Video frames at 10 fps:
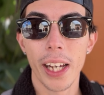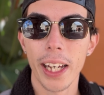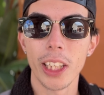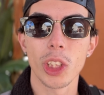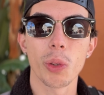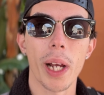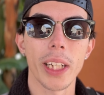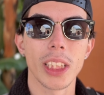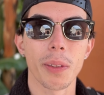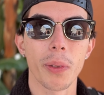and
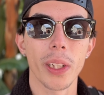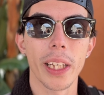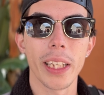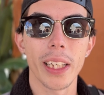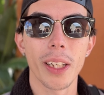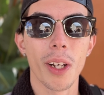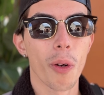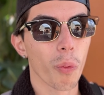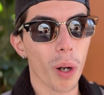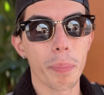attraction related.
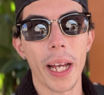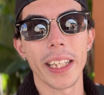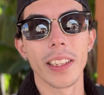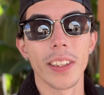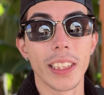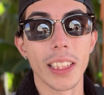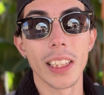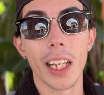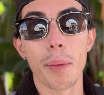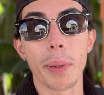We're back here at
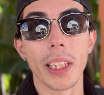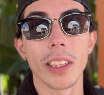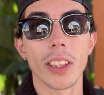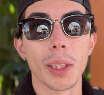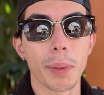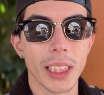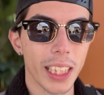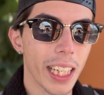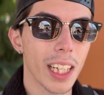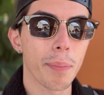Disneyland because there's some
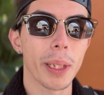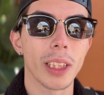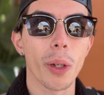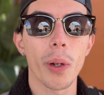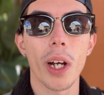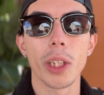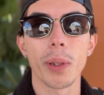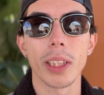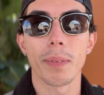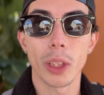exciting updates going on
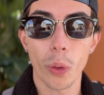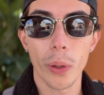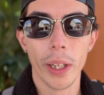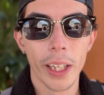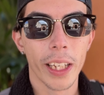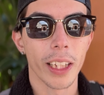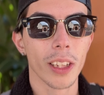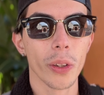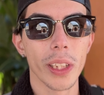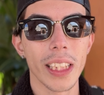throughout the resort,
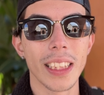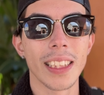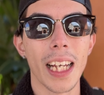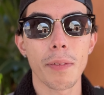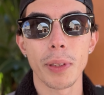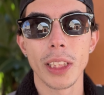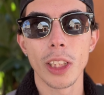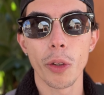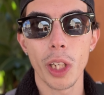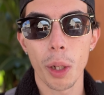including the San
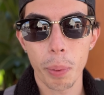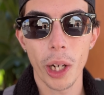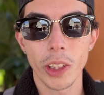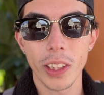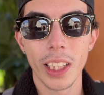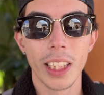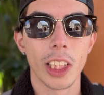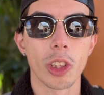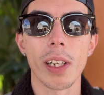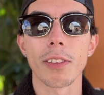Fransokyo project, the
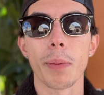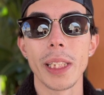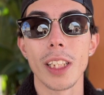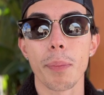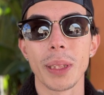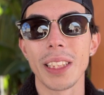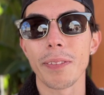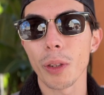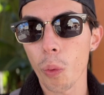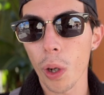transformation of
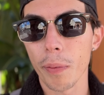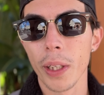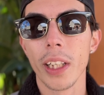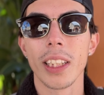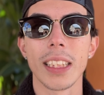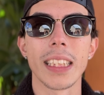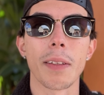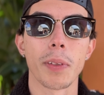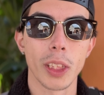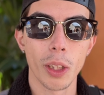Pacific Wharf to San
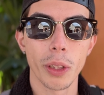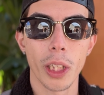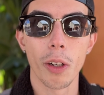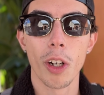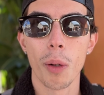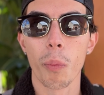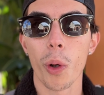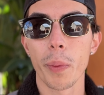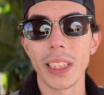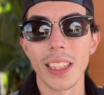Fransokyo. More
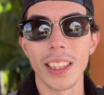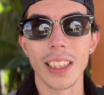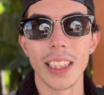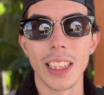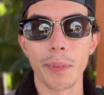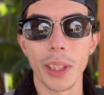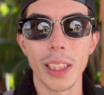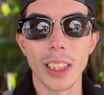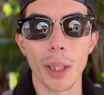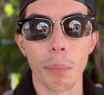recently, Disney
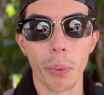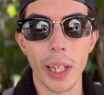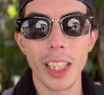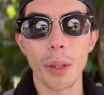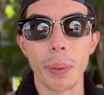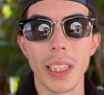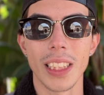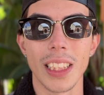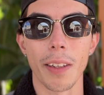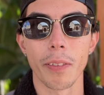released some brand new
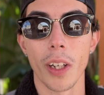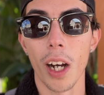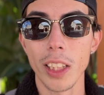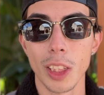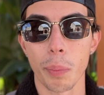pieces of concept